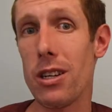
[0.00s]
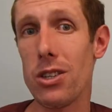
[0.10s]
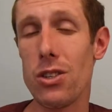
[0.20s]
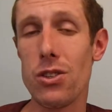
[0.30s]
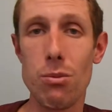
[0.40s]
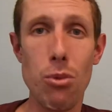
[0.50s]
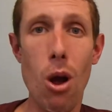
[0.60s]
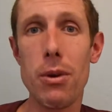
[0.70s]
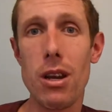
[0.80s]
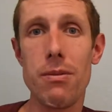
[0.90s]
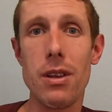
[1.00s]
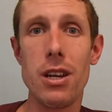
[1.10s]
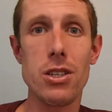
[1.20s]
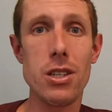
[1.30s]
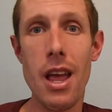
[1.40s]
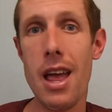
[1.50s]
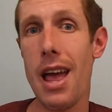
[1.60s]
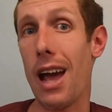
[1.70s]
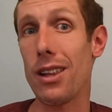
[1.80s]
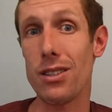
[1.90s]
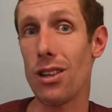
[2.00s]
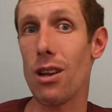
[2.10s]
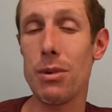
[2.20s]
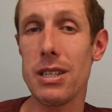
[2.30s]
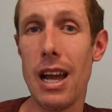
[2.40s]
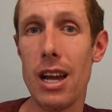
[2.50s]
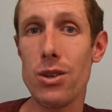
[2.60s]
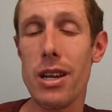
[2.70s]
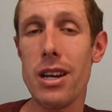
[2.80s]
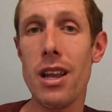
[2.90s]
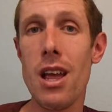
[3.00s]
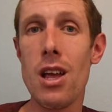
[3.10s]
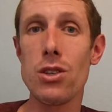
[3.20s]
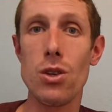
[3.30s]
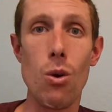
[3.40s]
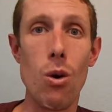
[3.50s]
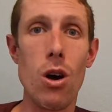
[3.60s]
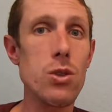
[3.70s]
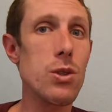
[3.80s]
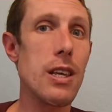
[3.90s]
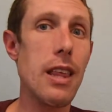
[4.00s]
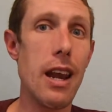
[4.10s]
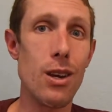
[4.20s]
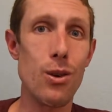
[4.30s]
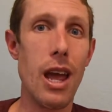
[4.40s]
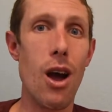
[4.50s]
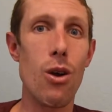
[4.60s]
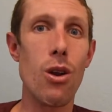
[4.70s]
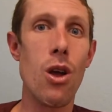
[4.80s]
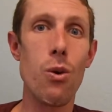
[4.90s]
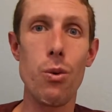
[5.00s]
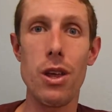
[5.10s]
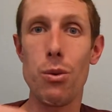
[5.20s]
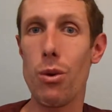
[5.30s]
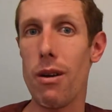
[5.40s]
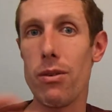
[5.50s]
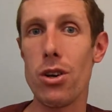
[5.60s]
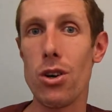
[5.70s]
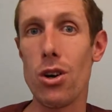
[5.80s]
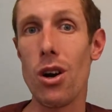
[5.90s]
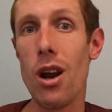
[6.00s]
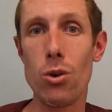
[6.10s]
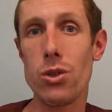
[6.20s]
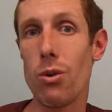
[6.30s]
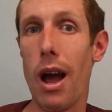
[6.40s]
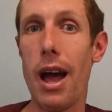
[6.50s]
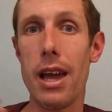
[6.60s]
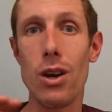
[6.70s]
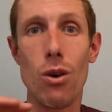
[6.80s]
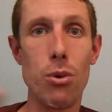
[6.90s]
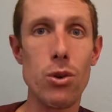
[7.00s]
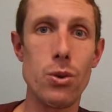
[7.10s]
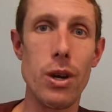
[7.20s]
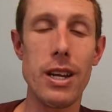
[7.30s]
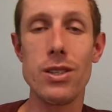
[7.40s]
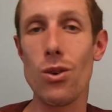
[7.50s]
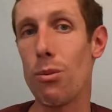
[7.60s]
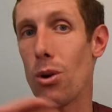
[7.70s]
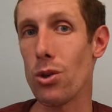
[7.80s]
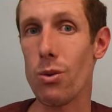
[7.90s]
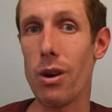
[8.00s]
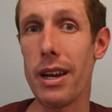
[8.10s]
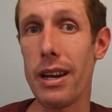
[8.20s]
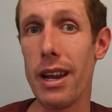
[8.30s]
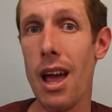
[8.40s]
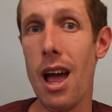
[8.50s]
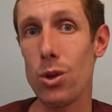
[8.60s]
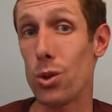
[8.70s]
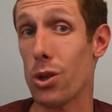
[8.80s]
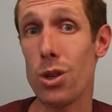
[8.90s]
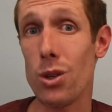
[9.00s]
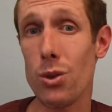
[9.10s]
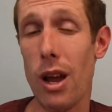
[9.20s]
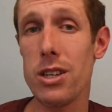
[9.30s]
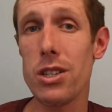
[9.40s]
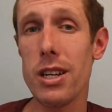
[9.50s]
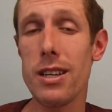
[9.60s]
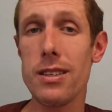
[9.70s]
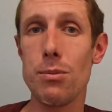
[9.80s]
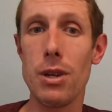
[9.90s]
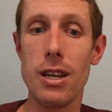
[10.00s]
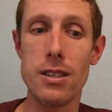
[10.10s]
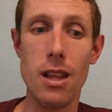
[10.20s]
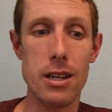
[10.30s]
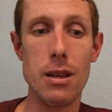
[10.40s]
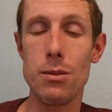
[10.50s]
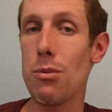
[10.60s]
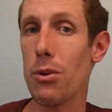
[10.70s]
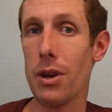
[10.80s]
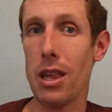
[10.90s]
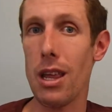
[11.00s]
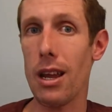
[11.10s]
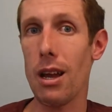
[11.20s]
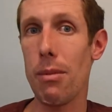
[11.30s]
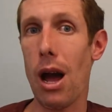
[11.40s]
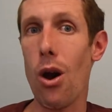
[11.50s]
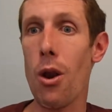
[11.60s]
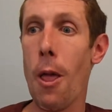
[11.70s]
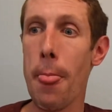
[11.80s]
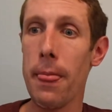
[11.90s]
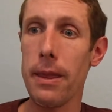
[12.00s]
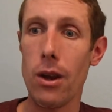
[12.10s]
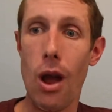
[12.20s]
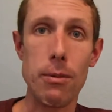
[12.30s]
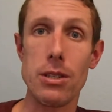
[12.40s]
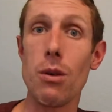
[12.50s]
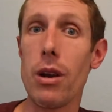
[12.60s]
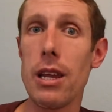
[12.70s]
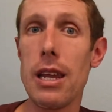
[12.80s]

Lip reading: conditions, you're probably going to finish at least a little bit dehydrated. So also take that into account with whatever your post-ride or post-race or post-run nutritional strategy is, because a lot of times people are thinking about how much they want to